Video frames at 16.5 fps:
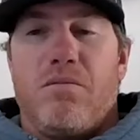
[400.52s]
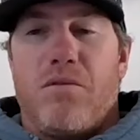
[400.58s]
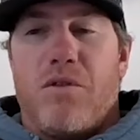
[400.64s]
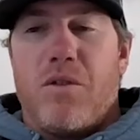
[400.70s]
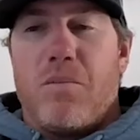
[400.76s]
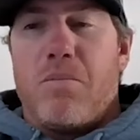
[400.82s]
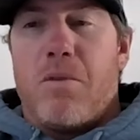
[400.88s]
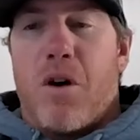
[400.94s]

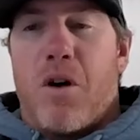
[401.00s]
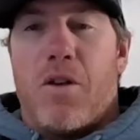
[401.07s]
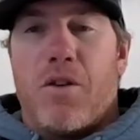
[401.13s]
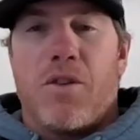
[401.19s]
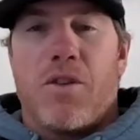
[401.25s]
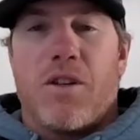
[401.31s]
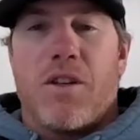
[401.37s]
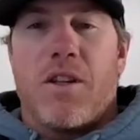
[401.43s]

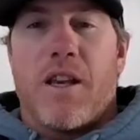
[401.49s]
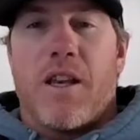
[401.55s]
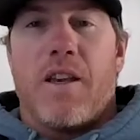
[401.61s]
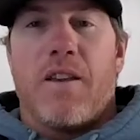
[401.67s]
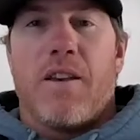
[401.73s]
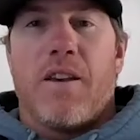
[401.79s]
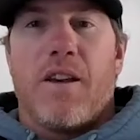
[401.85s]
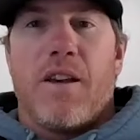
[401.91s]
demolish it.
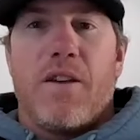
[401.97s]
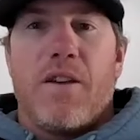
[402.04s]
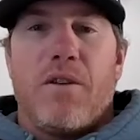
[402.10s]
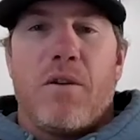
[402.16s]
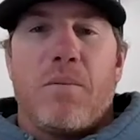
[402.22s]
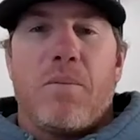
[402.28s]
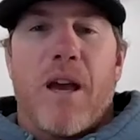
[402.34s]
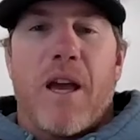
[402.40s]
Like
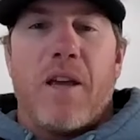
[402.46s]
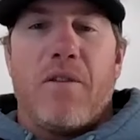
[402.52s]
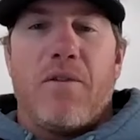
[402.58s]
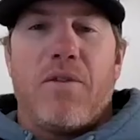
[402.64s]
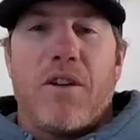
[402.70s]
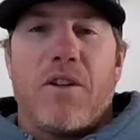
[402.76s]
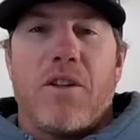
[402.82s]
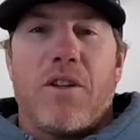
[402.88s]
if you're bank
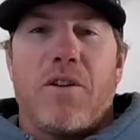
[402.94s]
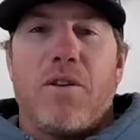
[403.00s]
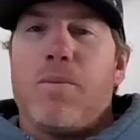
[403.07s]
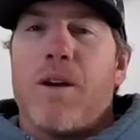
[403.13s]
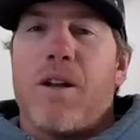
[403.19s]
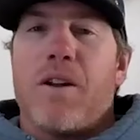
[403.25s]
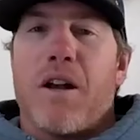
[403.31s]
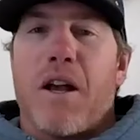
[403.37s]
fishing, you
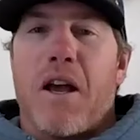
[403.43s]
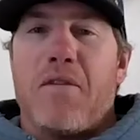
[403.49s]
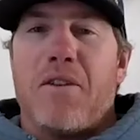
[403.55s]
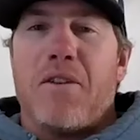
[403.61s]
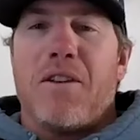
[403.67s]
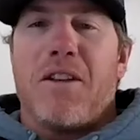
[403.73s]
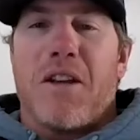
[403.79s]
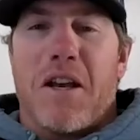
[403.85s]
better
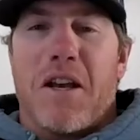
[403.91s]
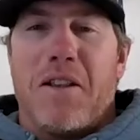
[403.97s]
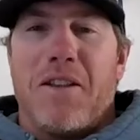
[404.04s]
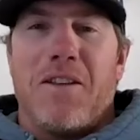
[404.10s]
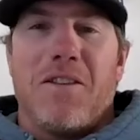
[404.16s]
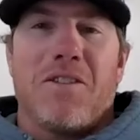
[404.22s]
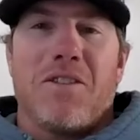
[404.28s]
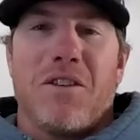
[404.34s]
have it
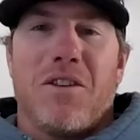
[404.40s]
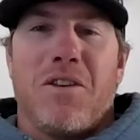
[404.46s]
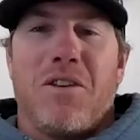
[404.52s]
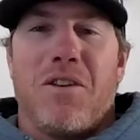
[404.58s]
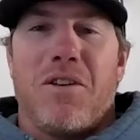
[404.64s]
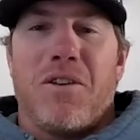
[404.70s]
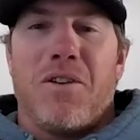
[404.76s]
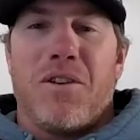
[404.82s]
tightly
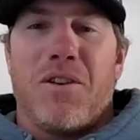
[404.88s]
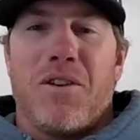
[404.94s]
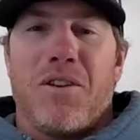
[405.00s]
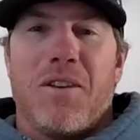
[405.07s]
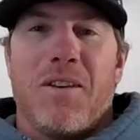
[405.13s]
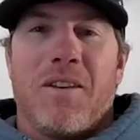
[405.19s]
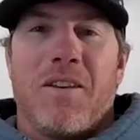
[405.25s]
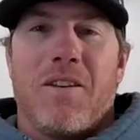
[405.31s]
secured
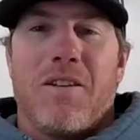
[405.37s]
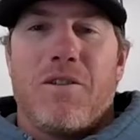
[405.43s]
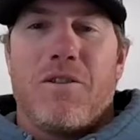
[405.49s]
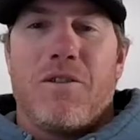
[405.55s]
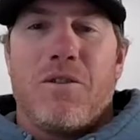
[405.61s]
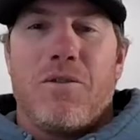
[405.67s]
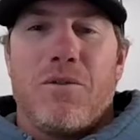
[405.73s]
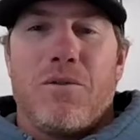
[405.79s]

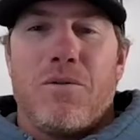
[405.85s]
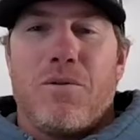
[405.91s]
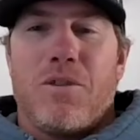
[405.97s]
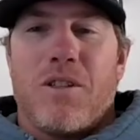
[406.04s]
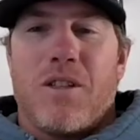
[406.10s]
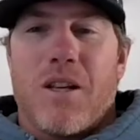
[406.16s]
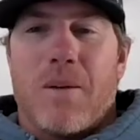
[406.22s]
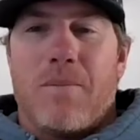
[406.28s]
to
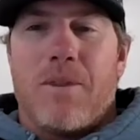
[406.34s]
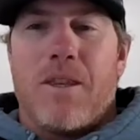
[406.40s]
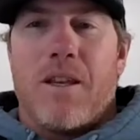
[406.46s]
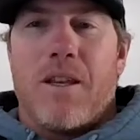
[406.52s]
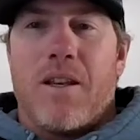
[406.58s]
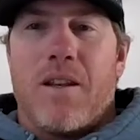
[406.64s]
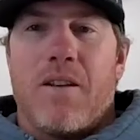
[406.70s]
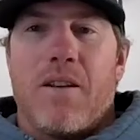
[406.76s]

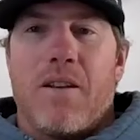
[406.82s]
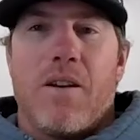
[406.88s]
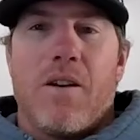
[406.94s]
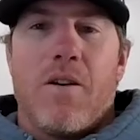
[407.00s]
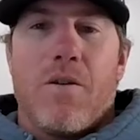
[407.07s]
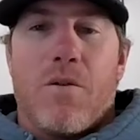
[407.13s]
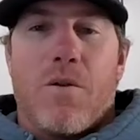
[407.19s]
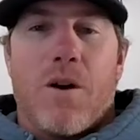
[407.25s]
something
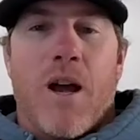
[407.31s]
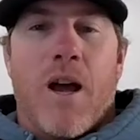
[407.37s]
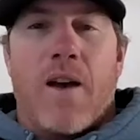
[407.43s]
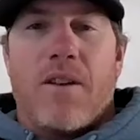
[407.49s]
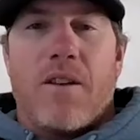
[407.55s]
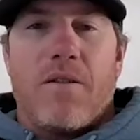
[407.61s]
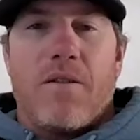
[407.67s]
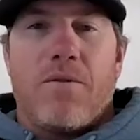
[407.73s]
or
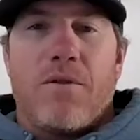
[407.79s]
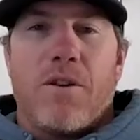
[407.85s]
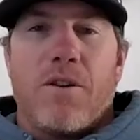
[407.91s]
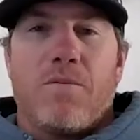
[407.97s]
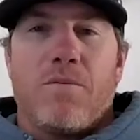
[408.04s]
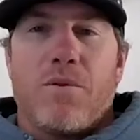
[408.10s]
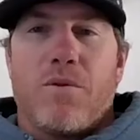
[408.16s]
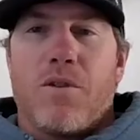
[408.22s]
have it in
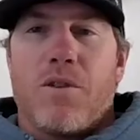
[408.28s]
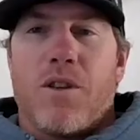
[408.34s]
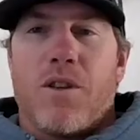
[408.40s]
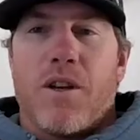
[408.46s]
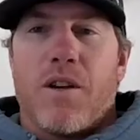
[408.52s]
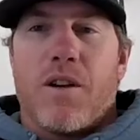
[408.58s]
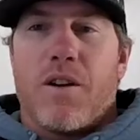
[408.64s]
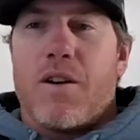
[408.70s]
free spool
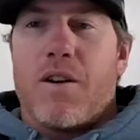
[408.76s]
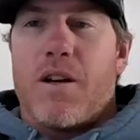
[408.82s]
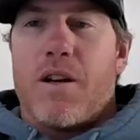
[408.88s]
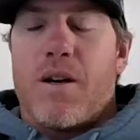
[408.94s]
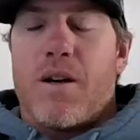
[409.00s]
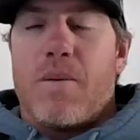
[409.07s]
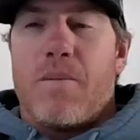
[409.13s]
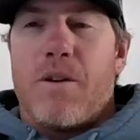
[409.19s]
clicker.
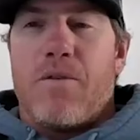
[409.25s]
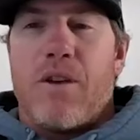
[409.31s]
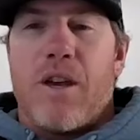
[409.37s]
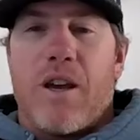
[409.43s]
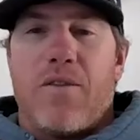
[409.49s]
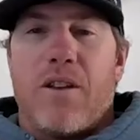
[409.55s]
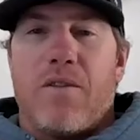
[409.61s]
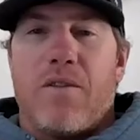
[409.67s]
Um, if
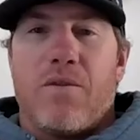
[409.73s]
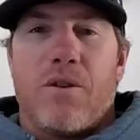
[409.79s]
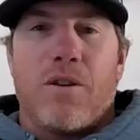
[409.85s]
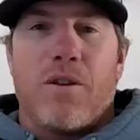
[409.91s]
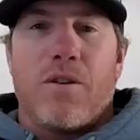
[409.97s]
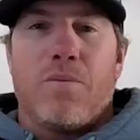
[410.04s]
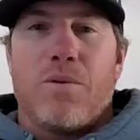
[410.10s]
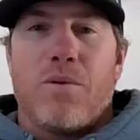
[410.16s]
you have it in
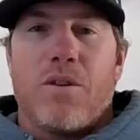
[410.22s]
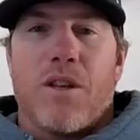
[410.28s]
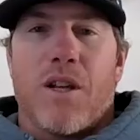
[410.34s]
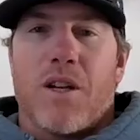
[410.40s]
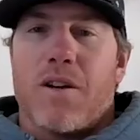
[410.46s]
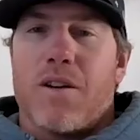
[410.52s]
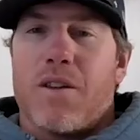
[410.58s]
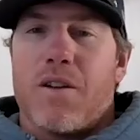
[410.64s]
free spool
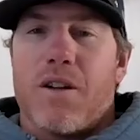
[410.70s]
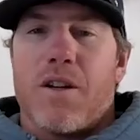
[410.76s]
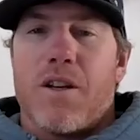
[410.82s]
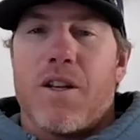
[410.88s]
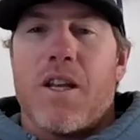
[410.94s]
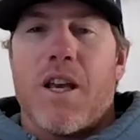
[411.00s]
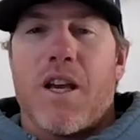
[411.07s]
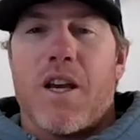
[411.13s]
clicker, they're
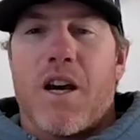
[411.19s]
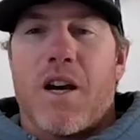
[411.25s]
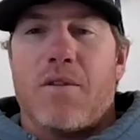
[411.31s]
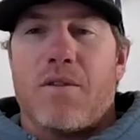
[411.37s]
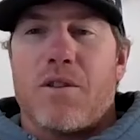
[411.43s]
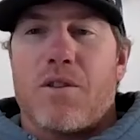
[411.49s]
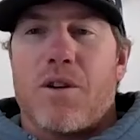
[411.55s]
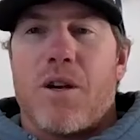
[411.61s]
going to take
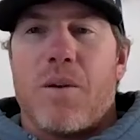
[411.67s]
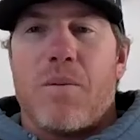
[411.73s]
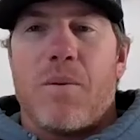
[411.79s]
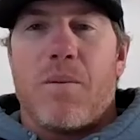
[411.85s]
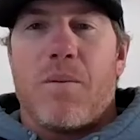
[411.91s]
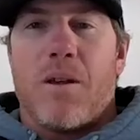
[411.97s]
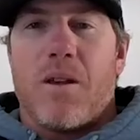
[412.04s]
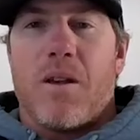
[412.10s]
off
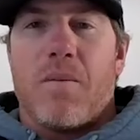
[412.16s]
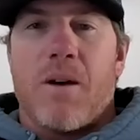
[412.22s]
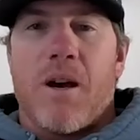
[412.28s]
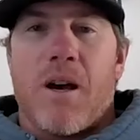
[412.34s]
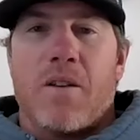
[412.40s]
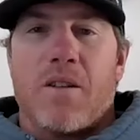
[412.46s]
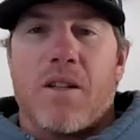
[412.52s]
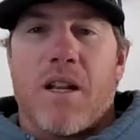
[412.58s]
screaming a million
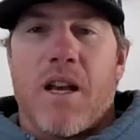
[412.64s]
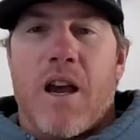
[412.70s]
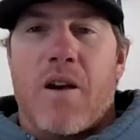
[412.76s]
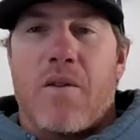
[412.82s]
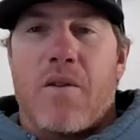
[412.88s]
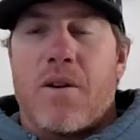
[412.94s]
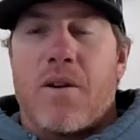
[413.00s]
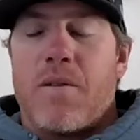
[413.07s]
miles an
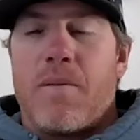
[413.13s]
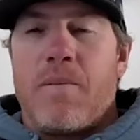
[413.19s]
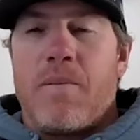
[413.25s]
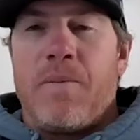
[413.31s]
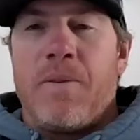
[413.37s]
hour. And